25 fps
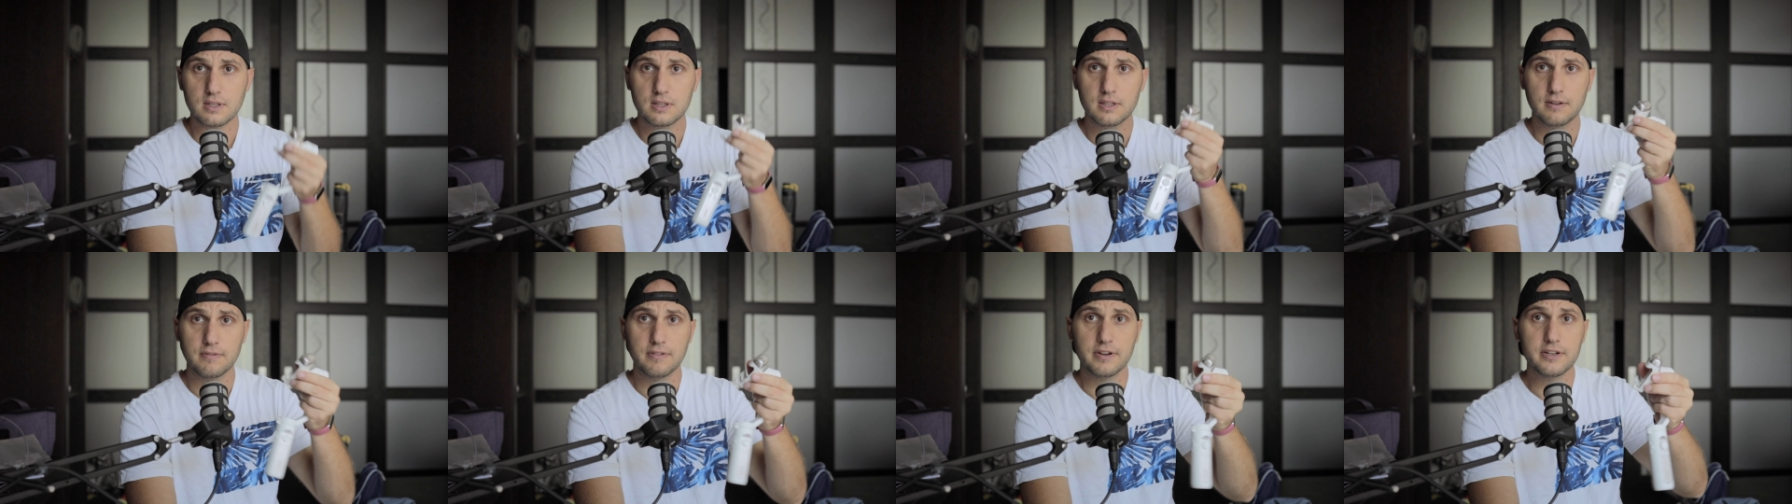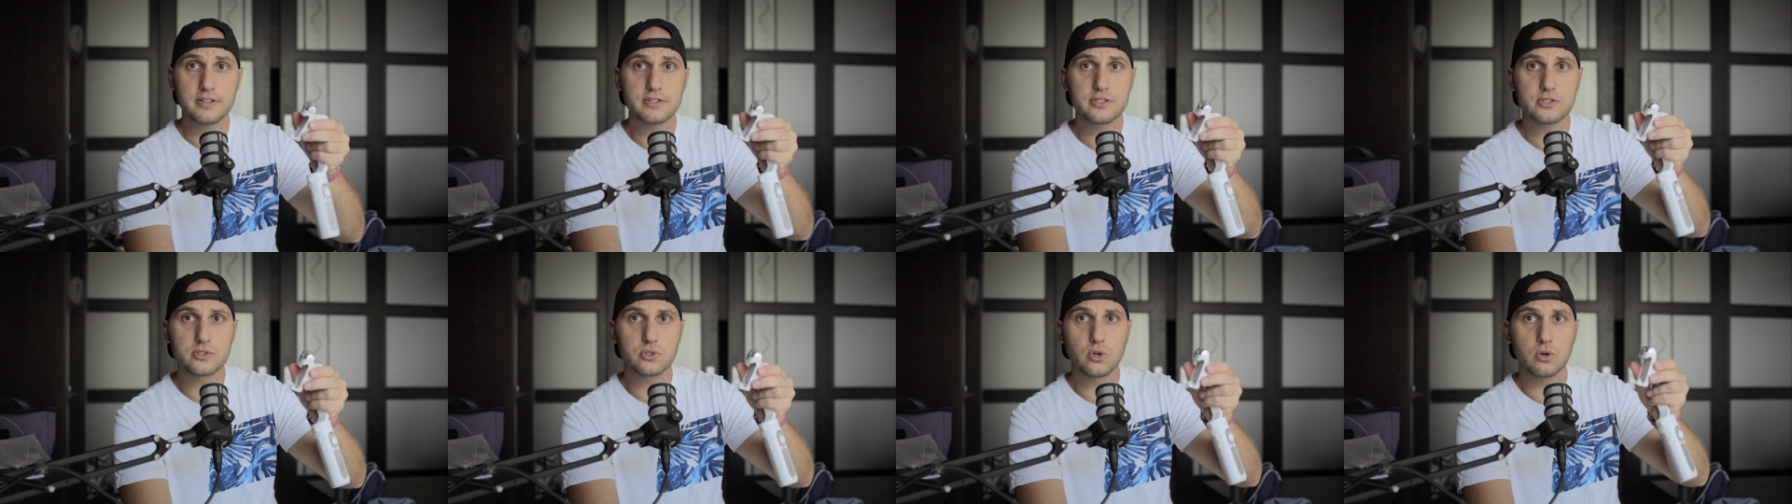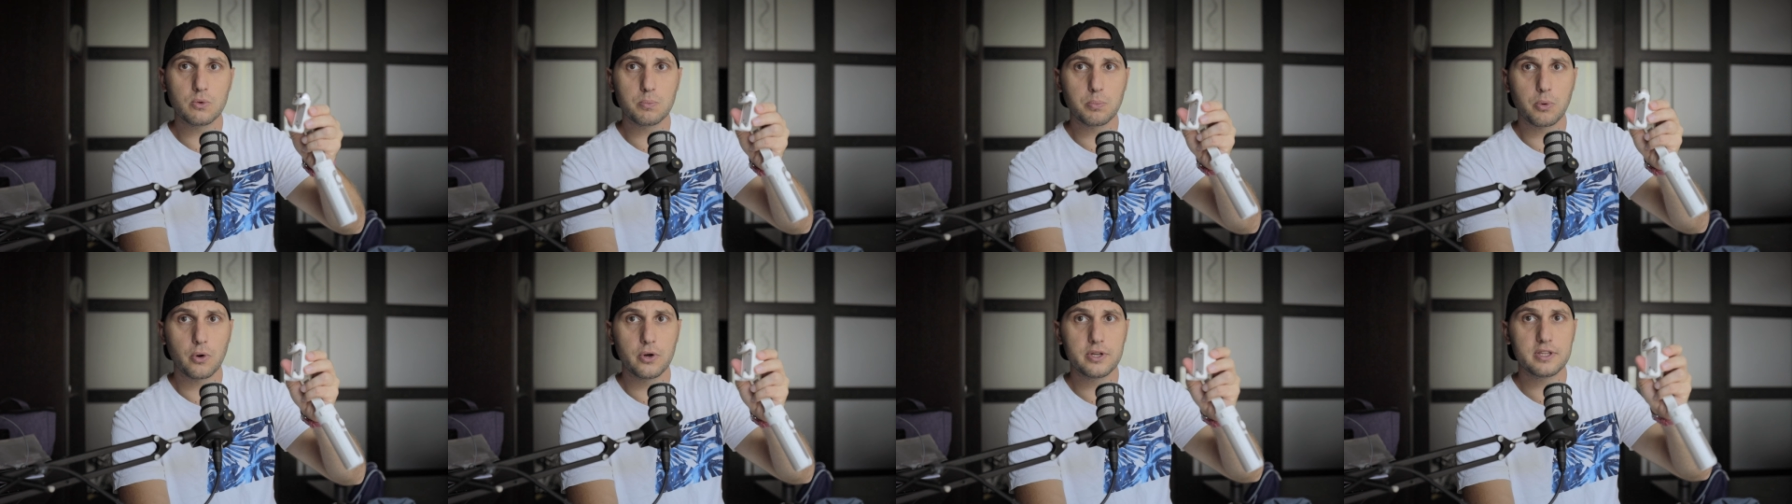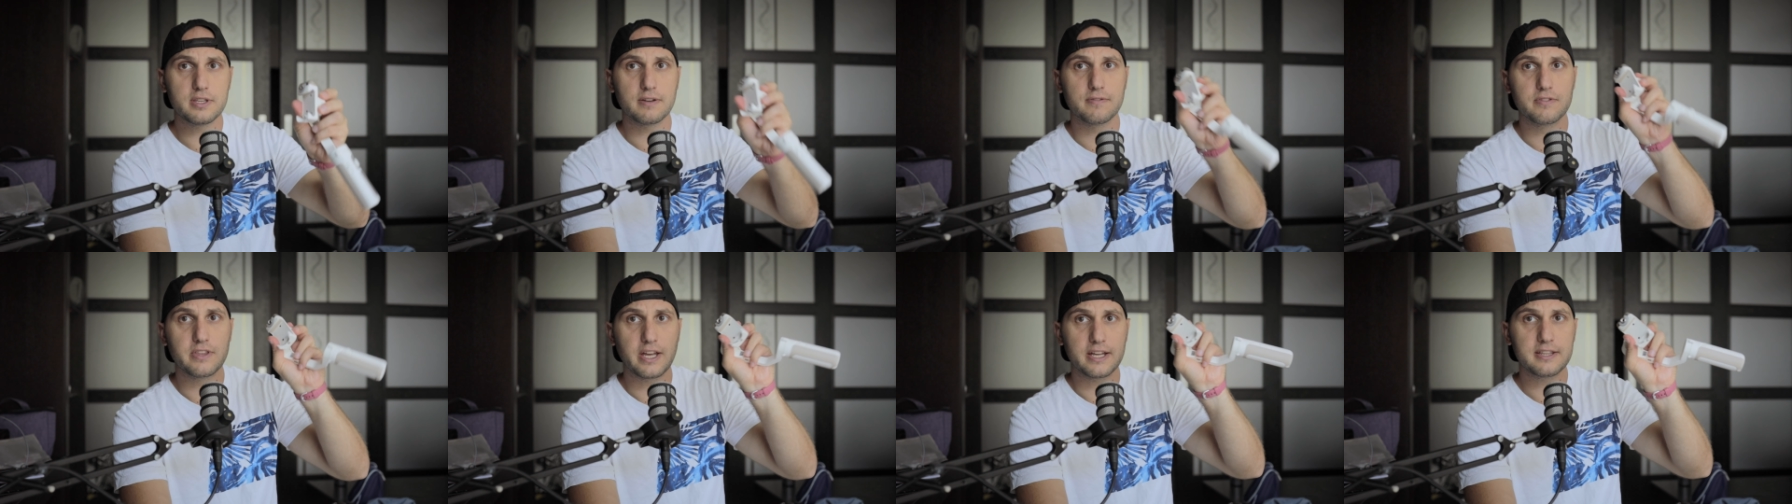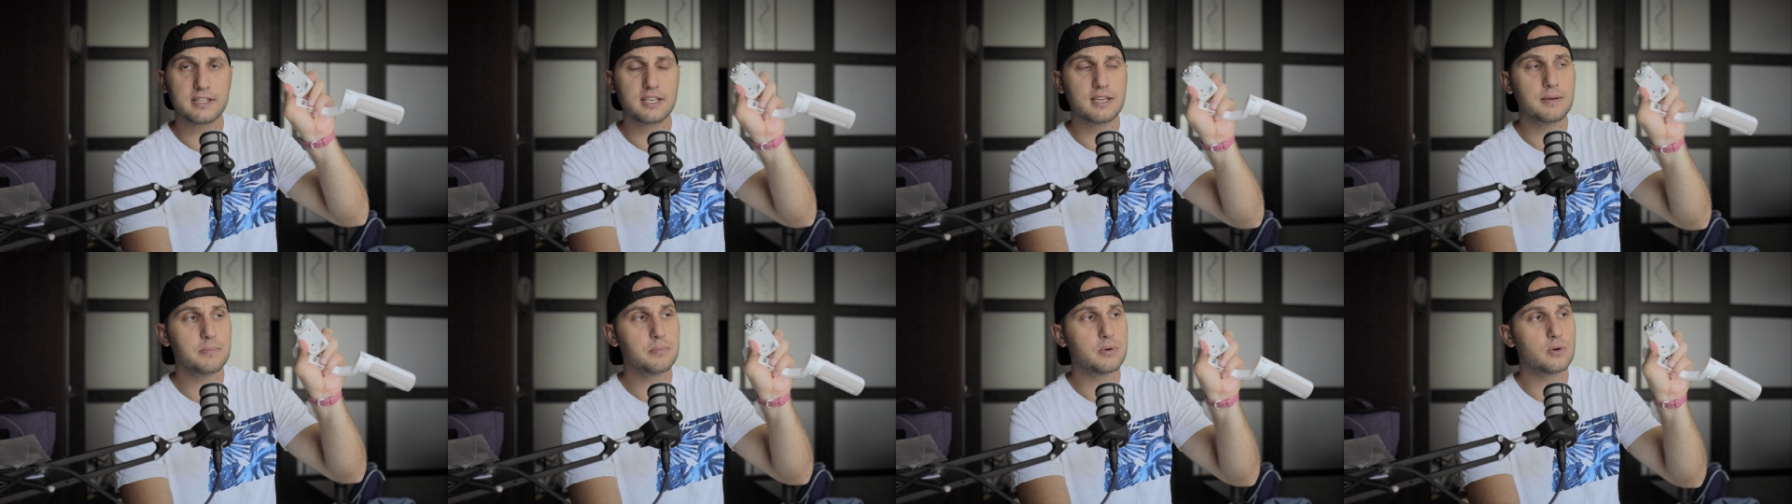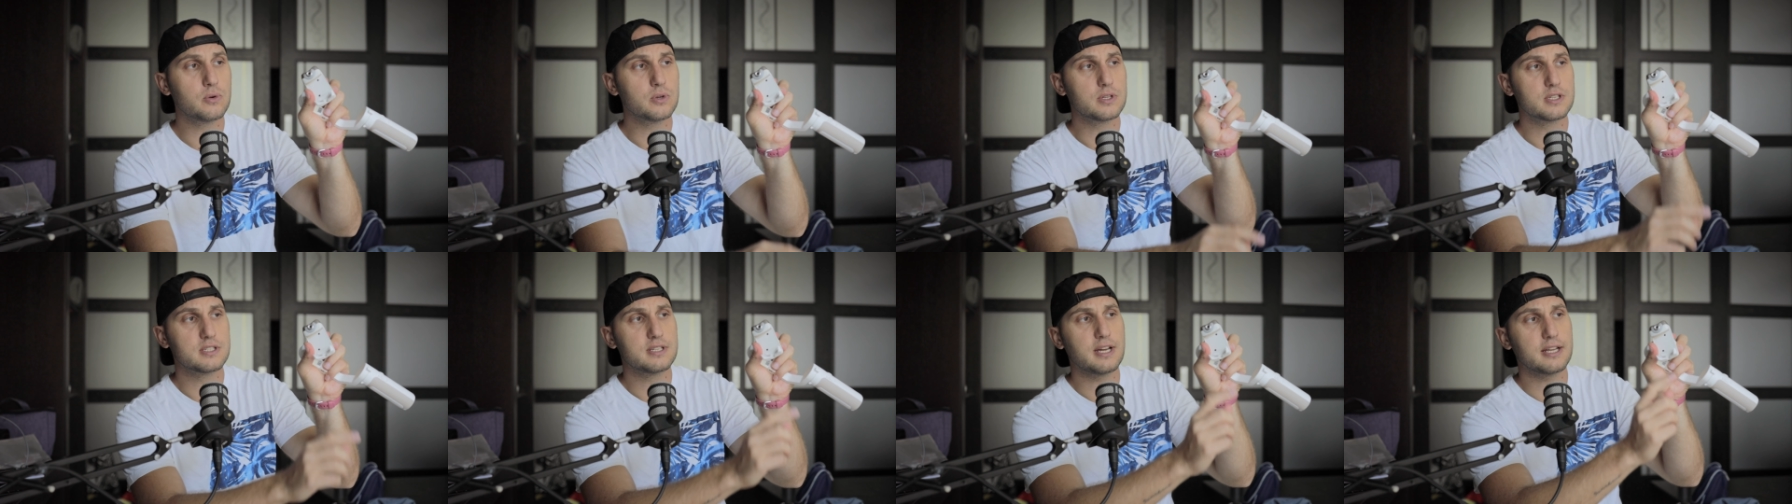The very strong point of that
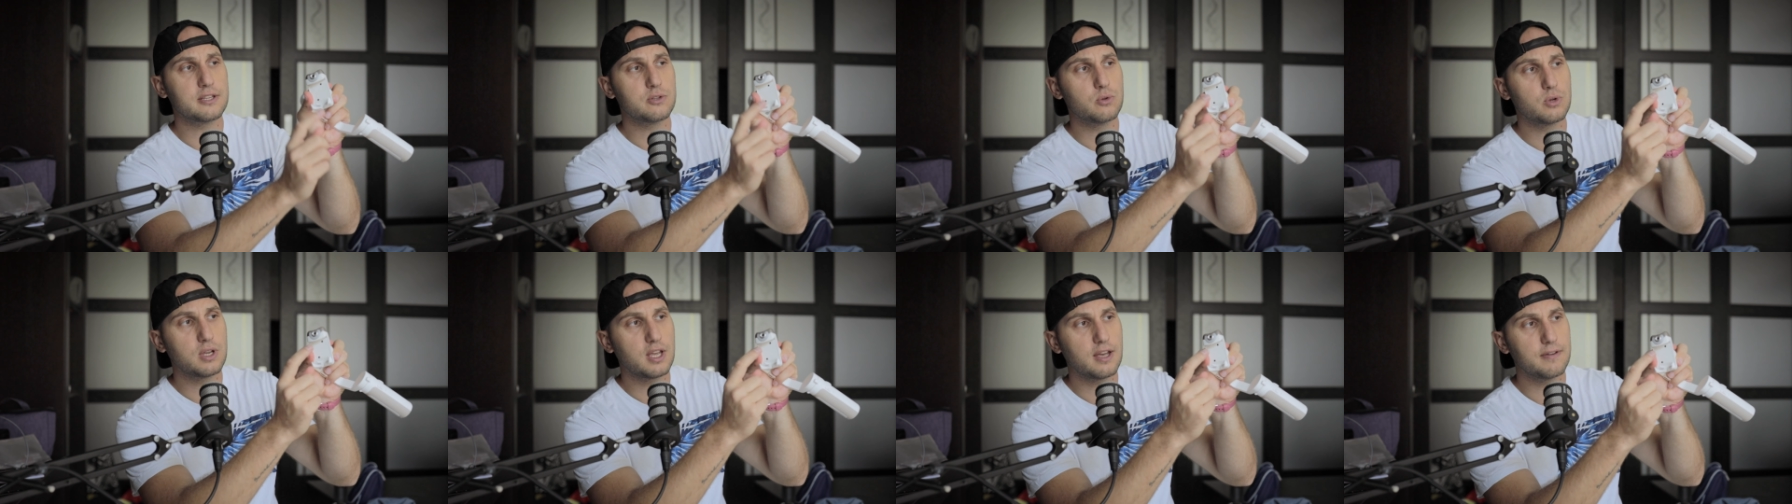gimbal is that you